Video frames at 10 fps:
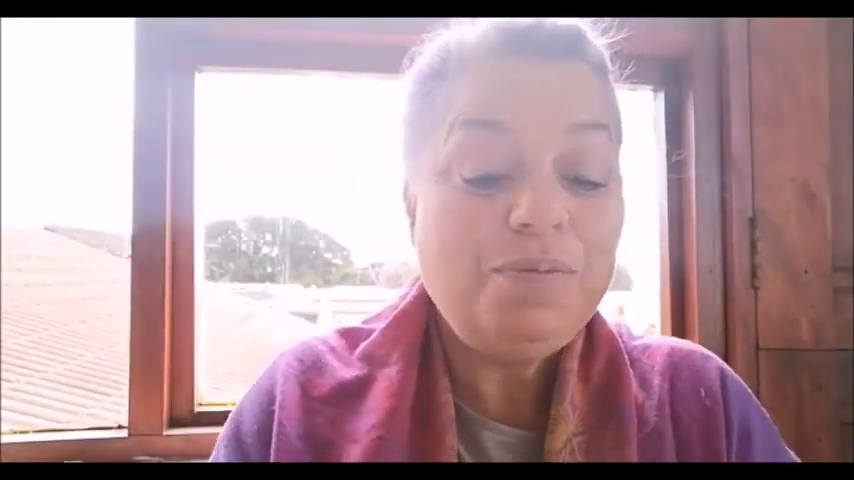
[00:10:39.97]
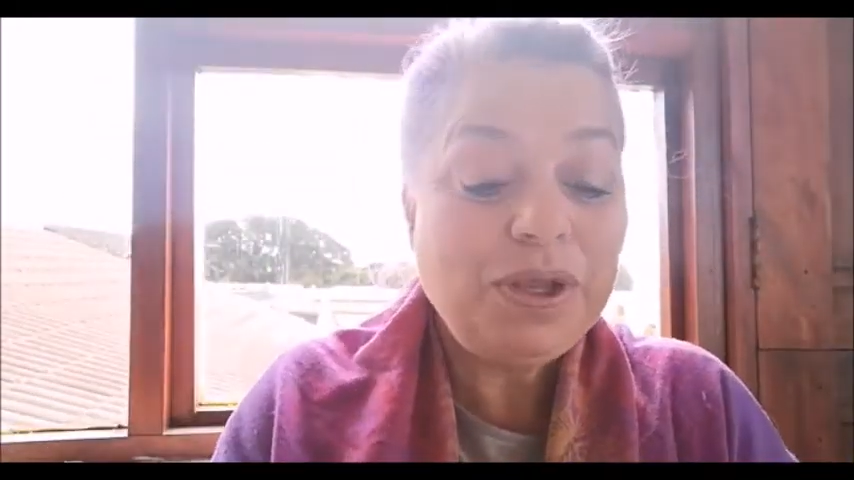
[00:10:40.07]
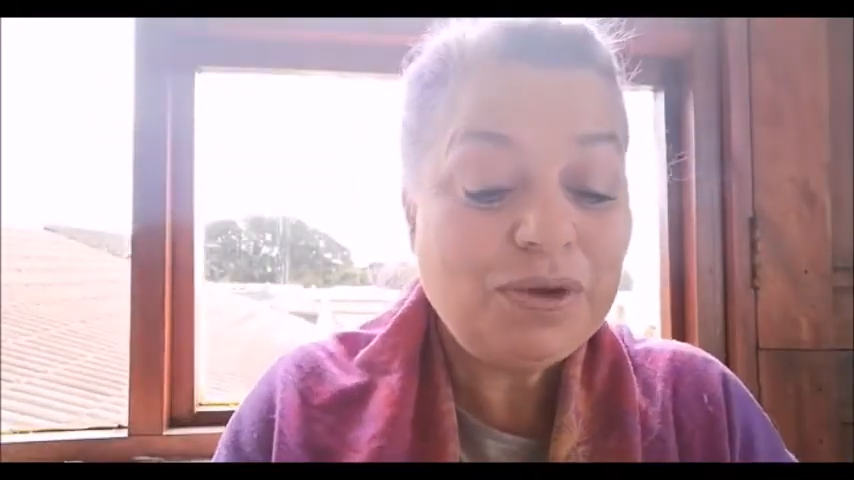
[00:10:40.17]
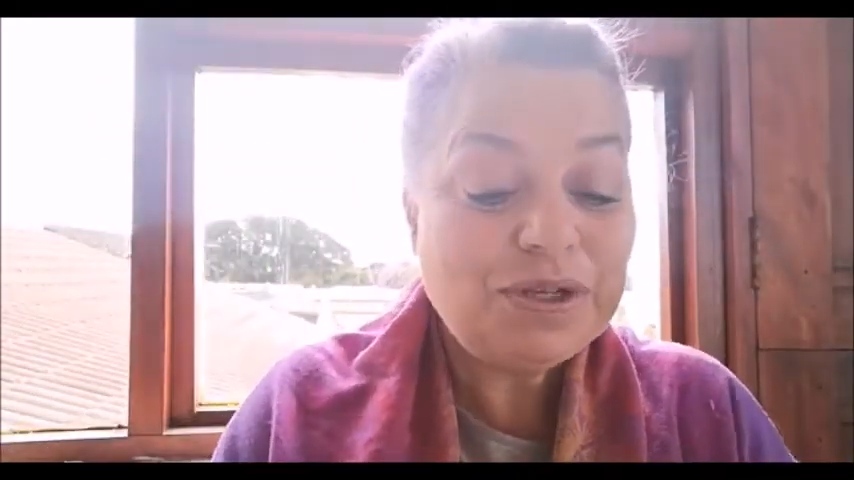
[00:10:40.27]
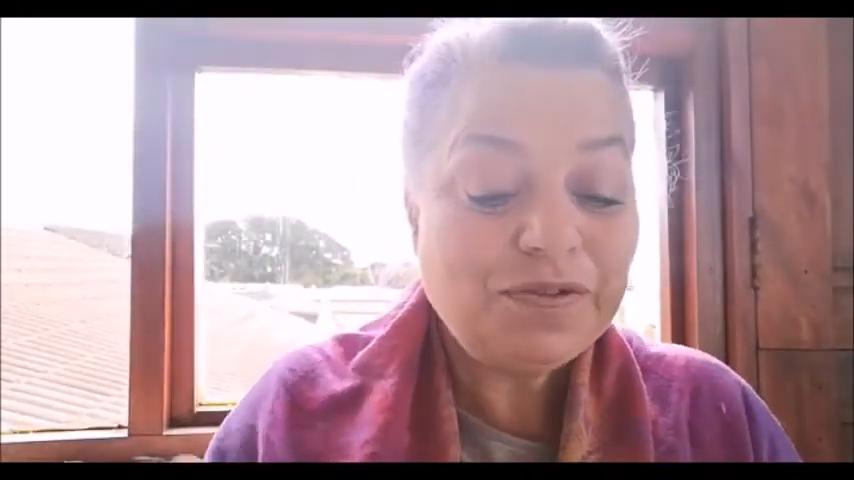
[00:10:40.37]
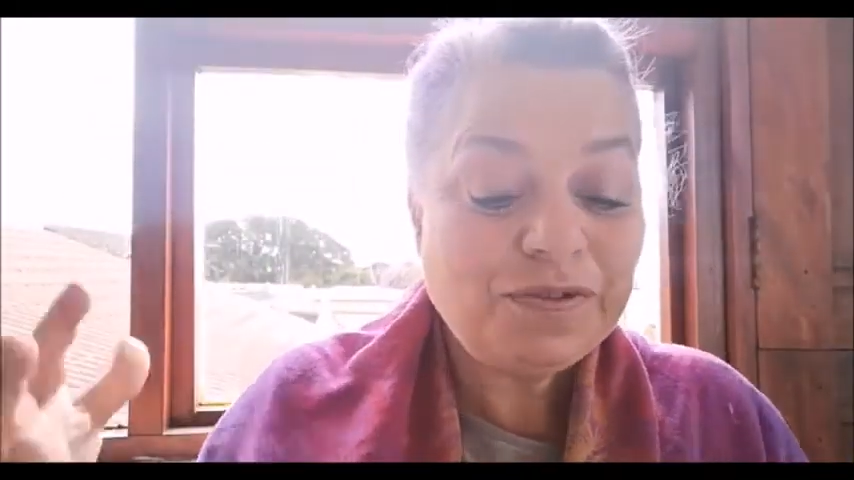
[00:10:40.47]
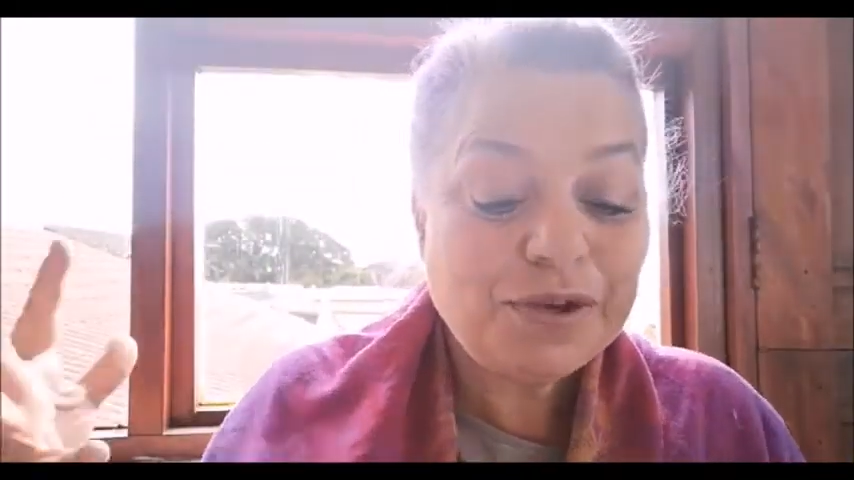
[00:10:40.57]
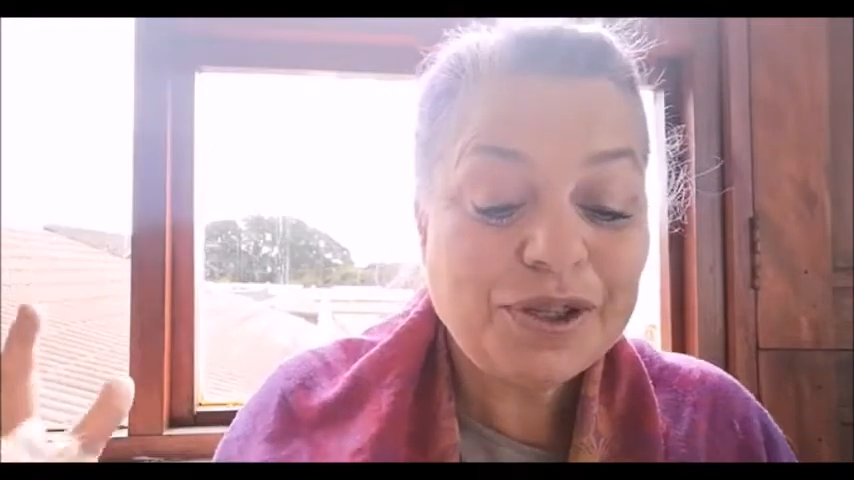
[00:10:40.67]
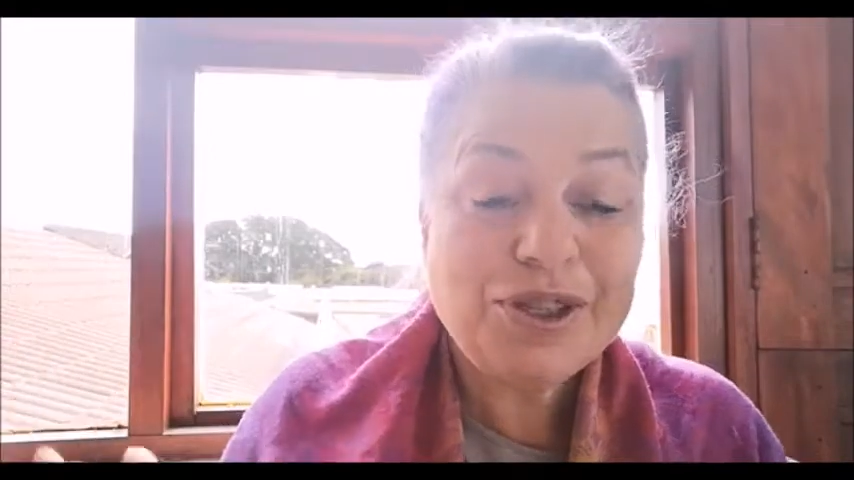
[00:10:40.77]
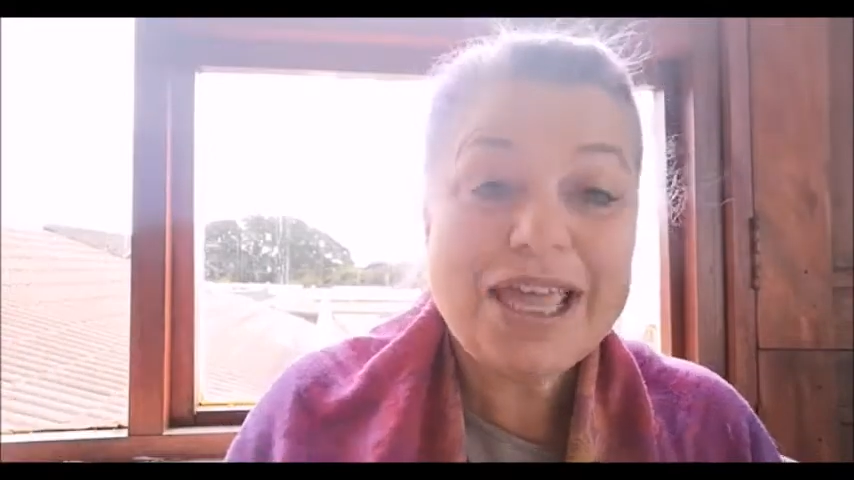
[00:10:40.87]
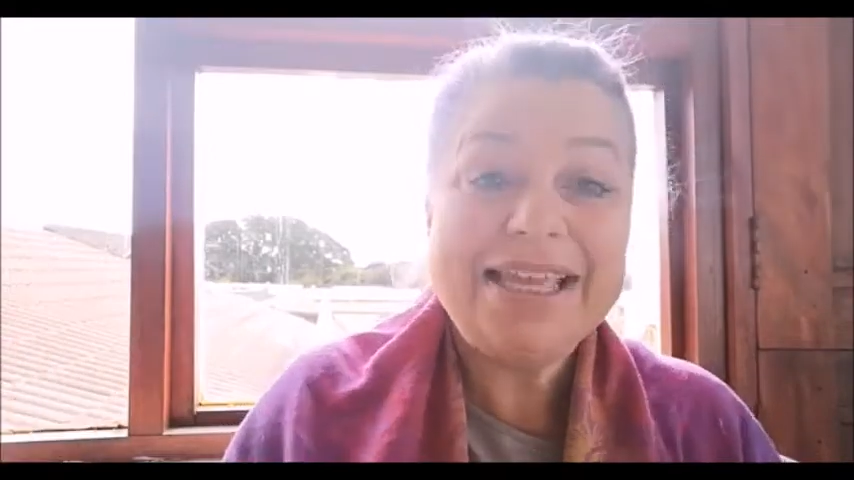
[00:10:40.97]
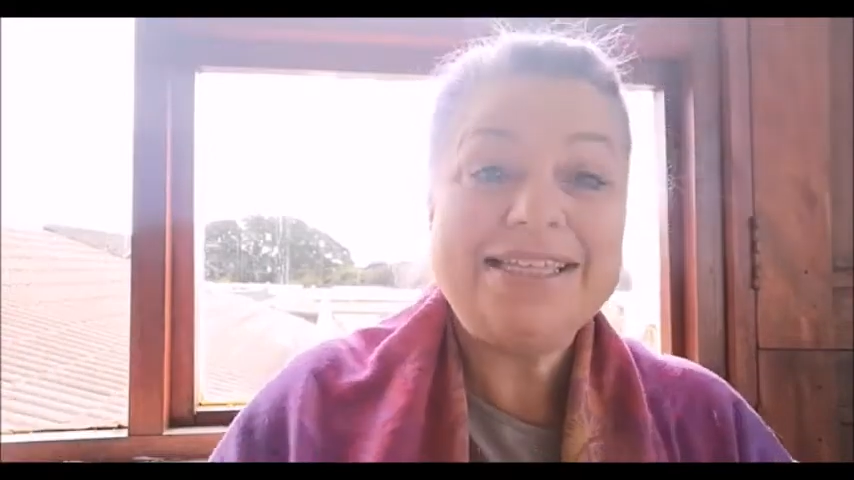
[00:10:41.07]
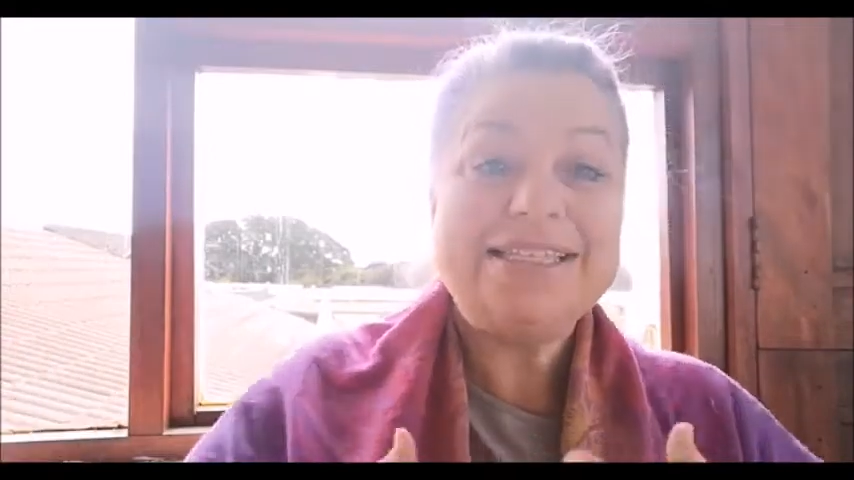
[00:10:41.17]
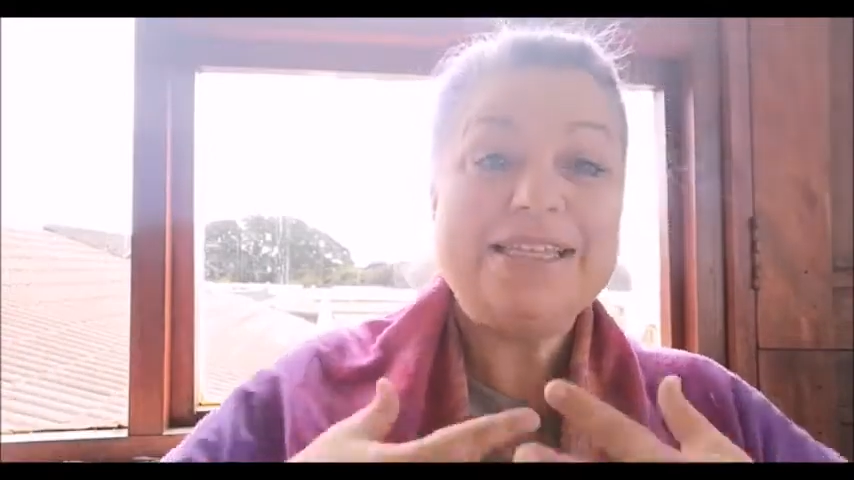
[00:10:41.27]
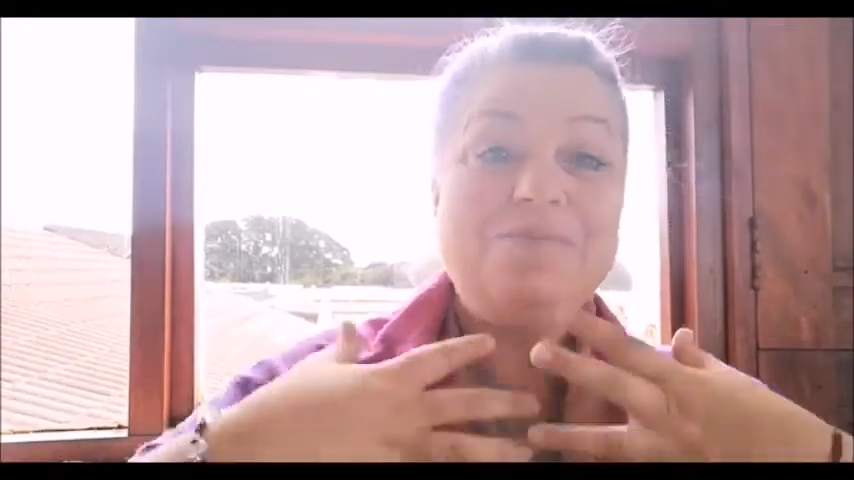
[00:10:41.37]
beautiful
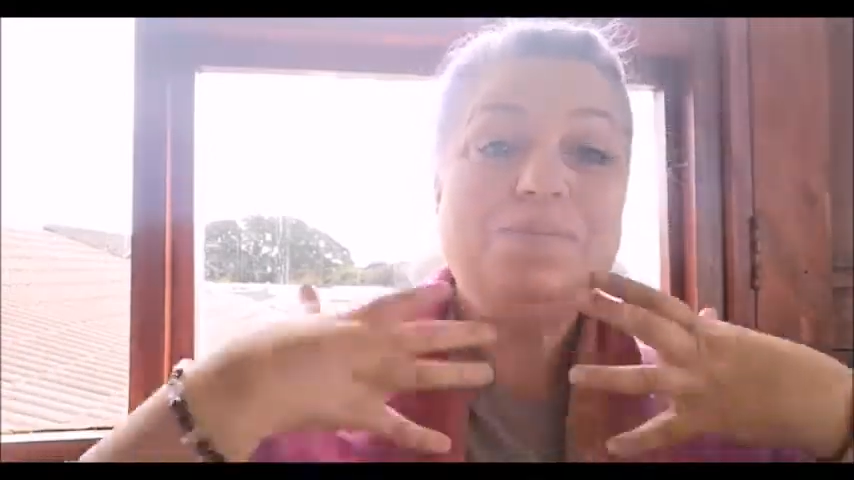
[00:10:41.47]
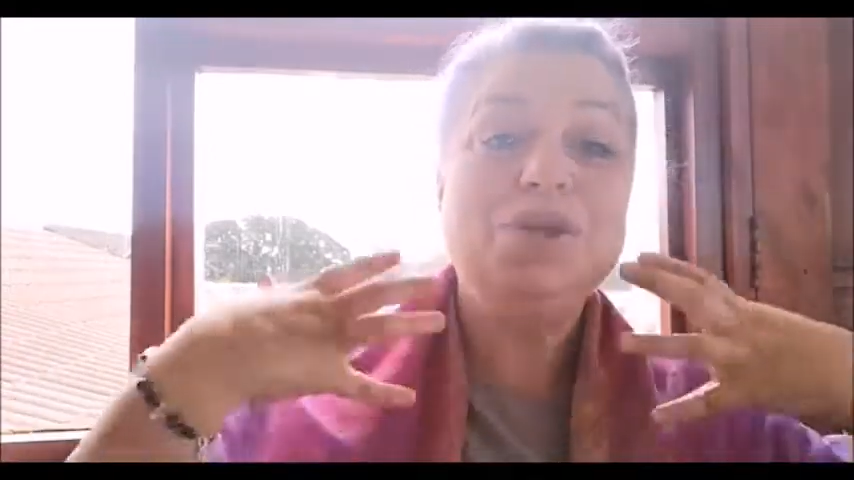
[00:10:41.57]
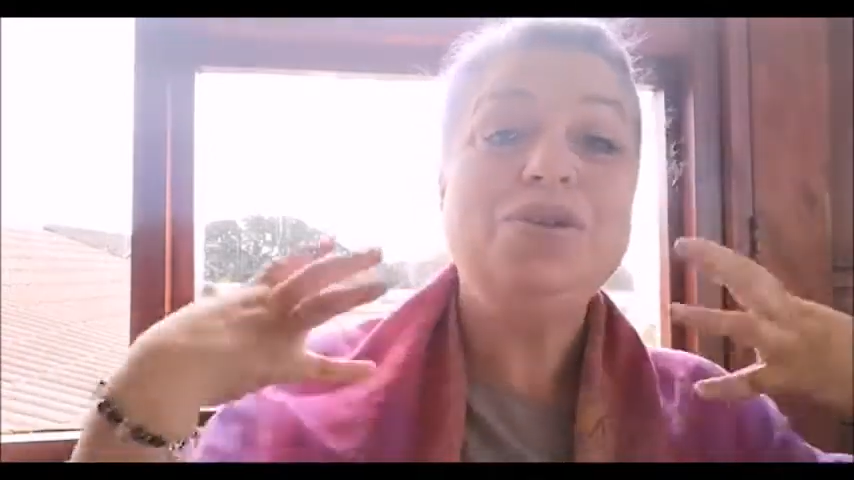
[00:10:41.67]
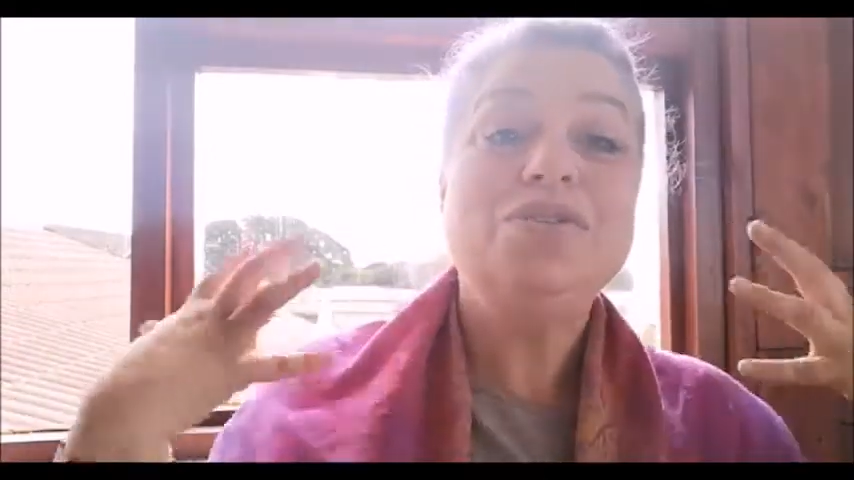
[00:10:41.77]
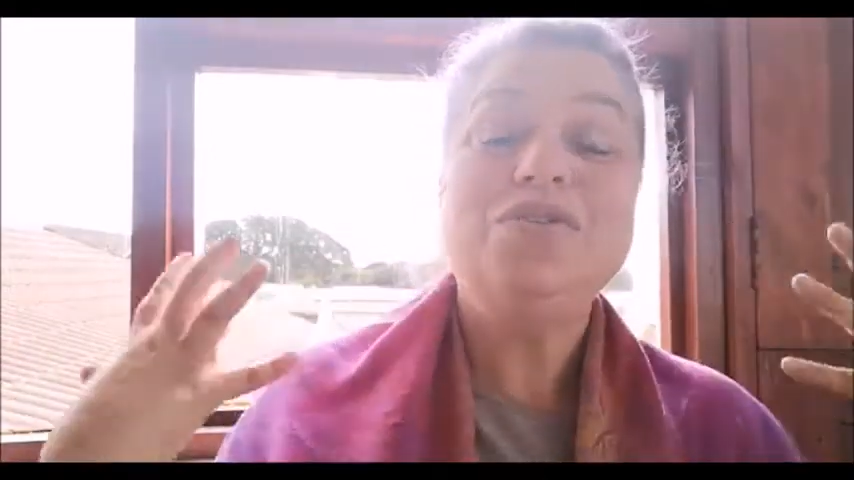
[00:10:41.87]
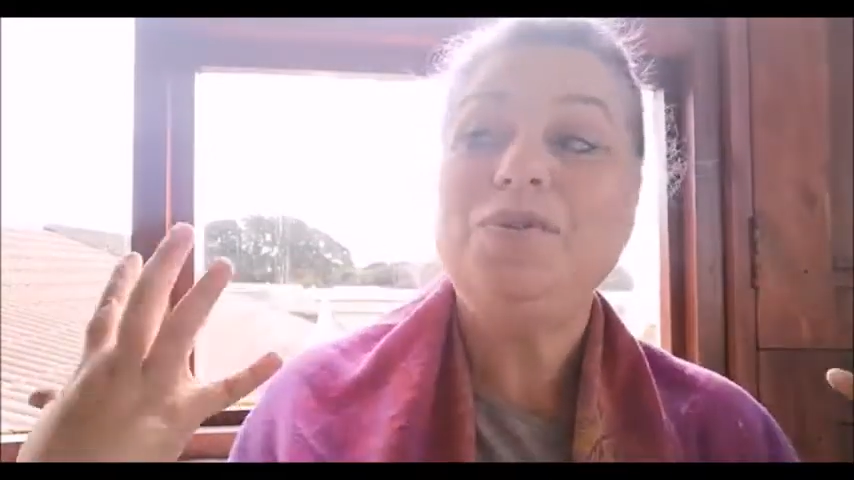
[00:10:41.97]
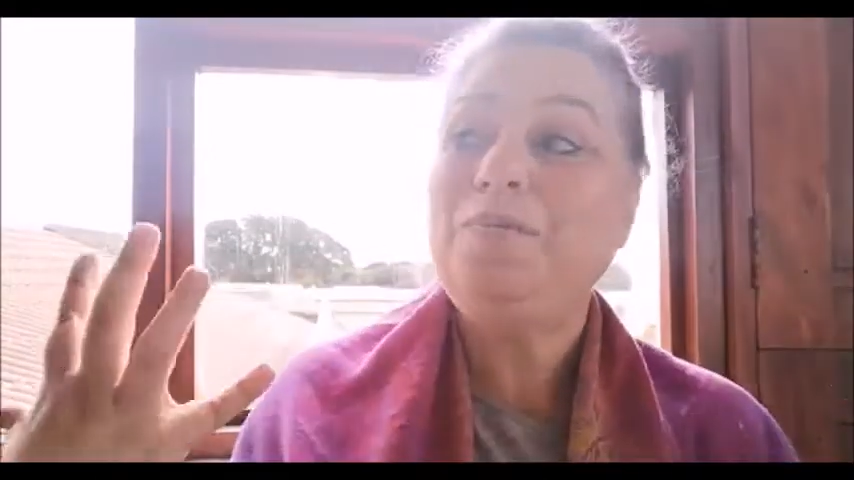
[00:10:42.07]
things and beautiful